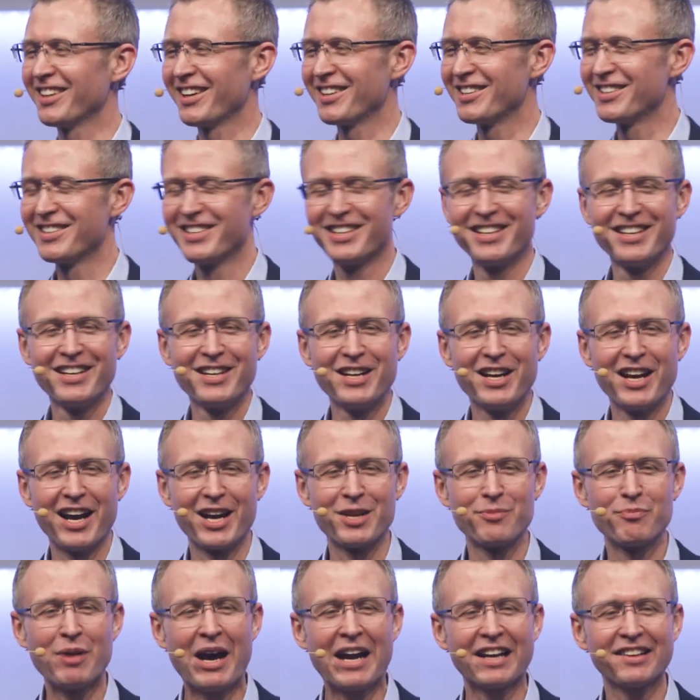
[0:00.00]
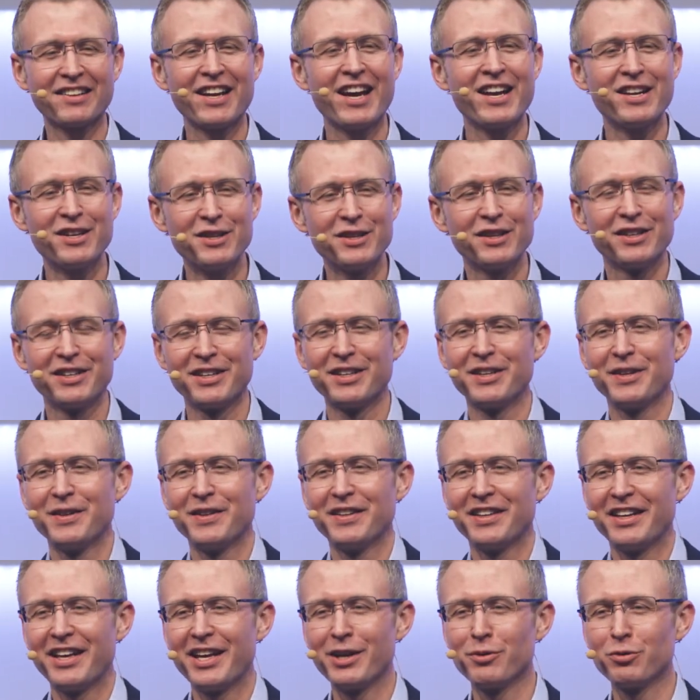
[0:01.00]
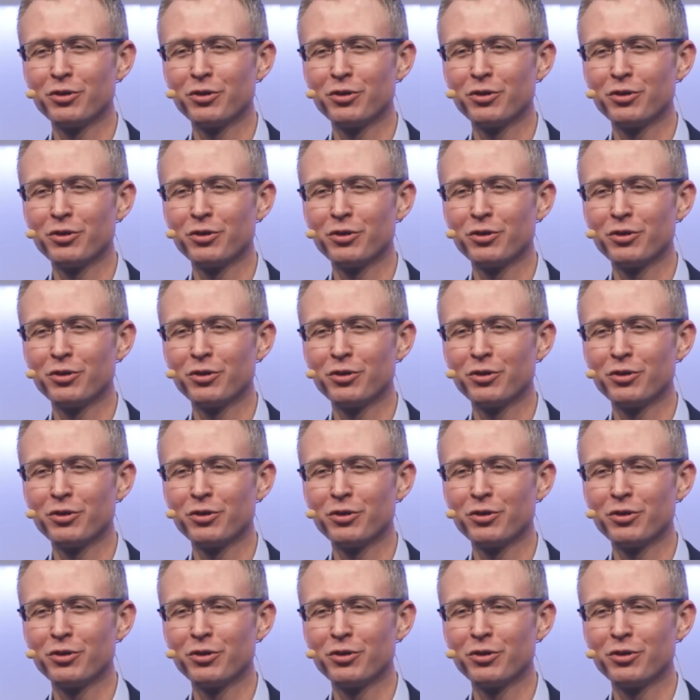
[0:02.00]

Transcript: And, and back then, it